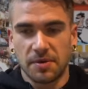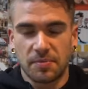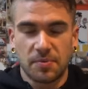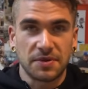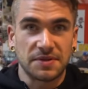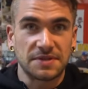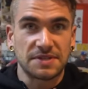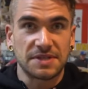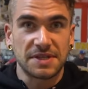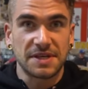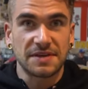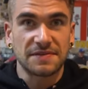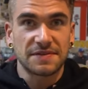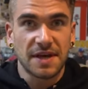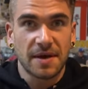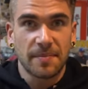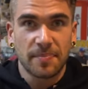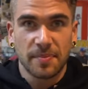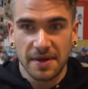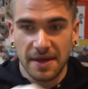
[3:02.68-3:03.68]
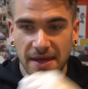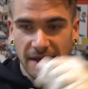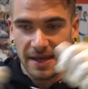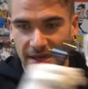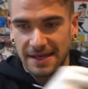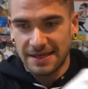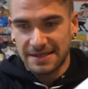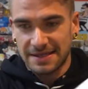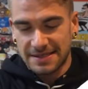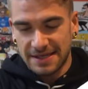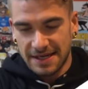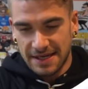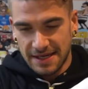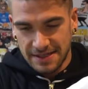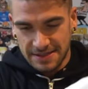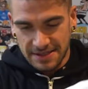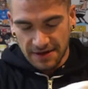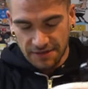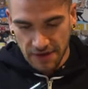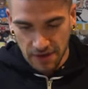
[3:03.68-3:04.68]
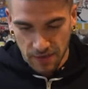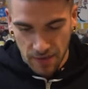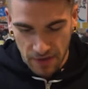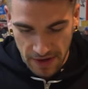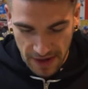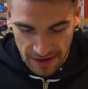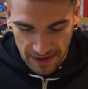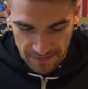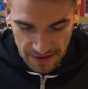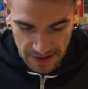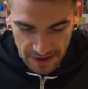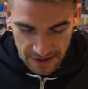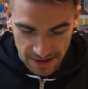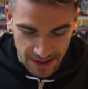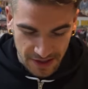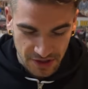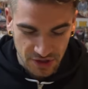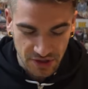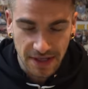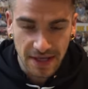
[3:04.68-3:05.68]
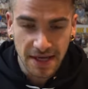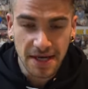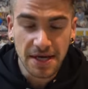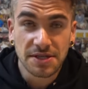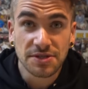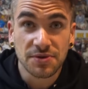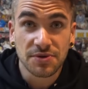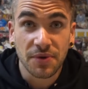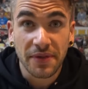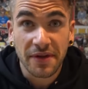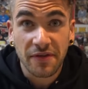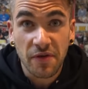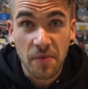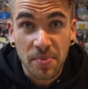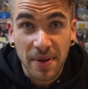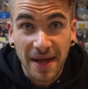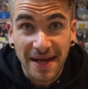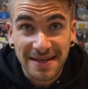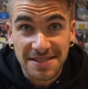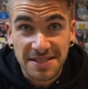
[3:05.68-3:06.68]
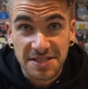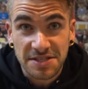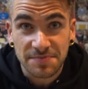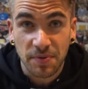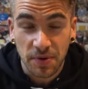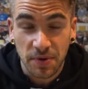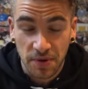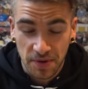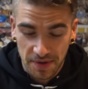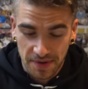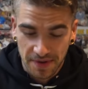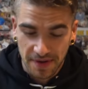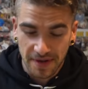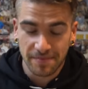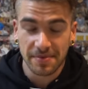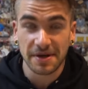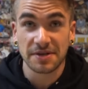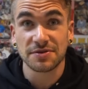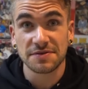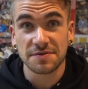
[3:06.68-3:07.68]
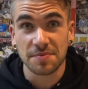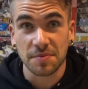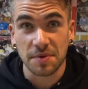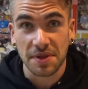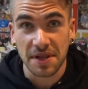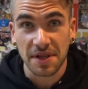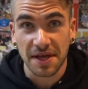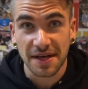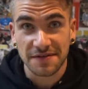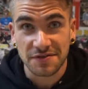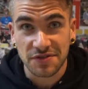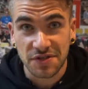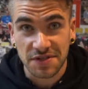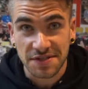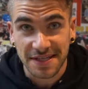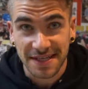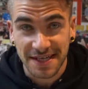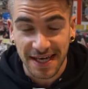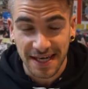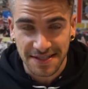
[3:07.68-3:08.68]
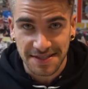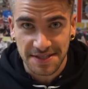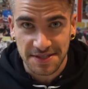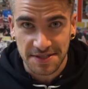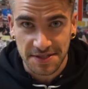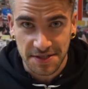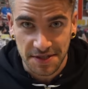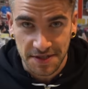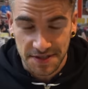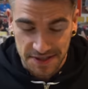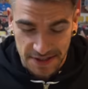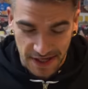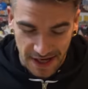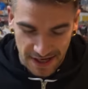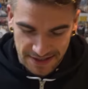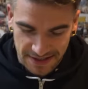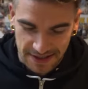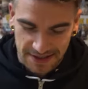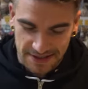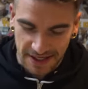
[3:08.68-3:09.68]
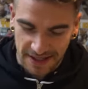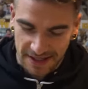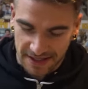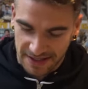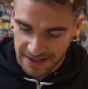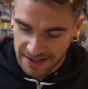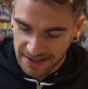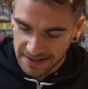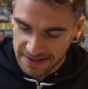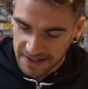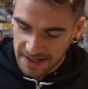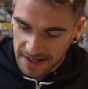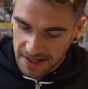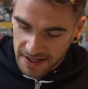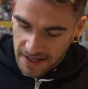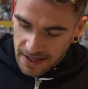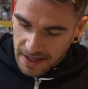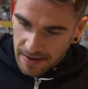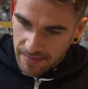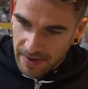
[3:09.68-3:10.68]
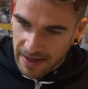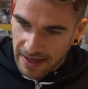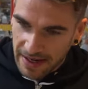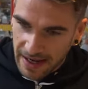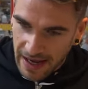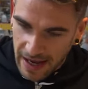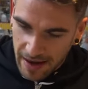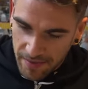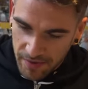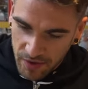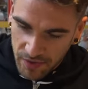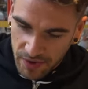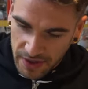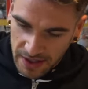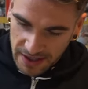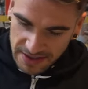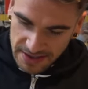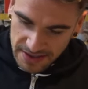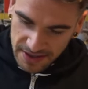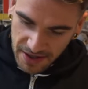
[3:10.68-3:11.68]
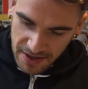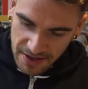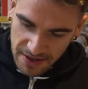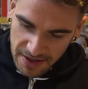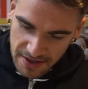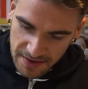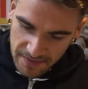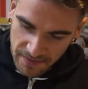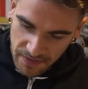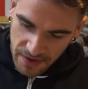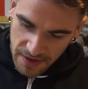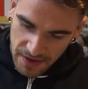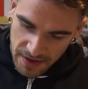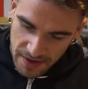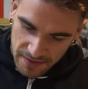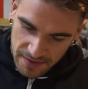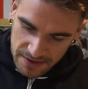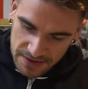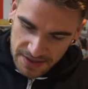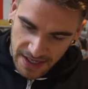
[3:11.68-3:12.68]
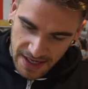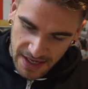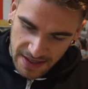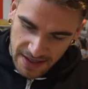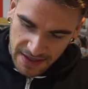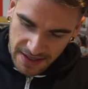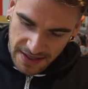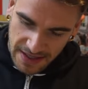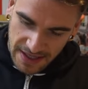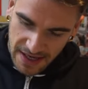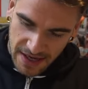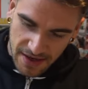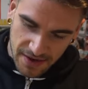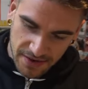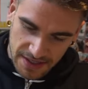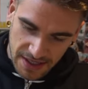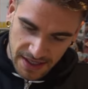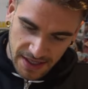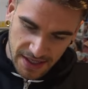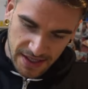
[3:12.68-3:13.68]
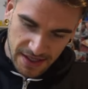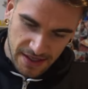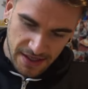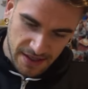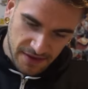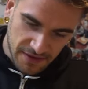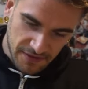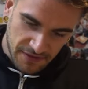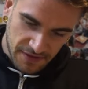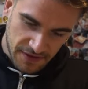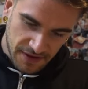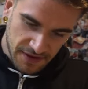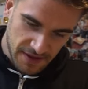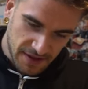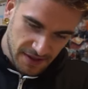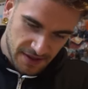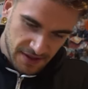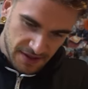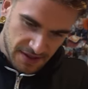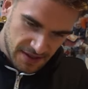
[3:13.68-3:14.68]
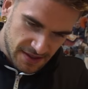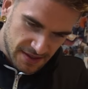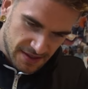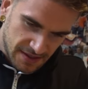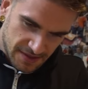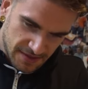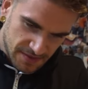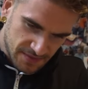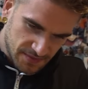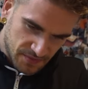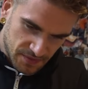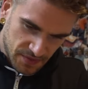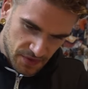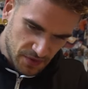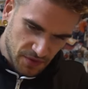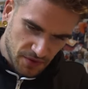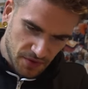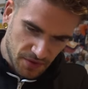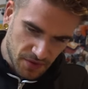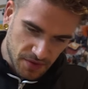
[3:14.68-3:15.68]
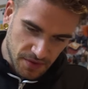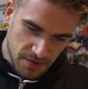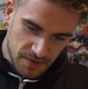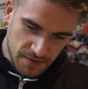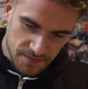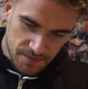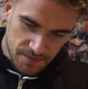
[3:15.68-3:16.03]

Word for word: gonna pull the sleeves up and definitely won't have an inclination. So I only have a plastic spoon, but I do have some gloves just in case. It's a little saucy to say the least. But how about we get started? We'll say at the count of, ooh,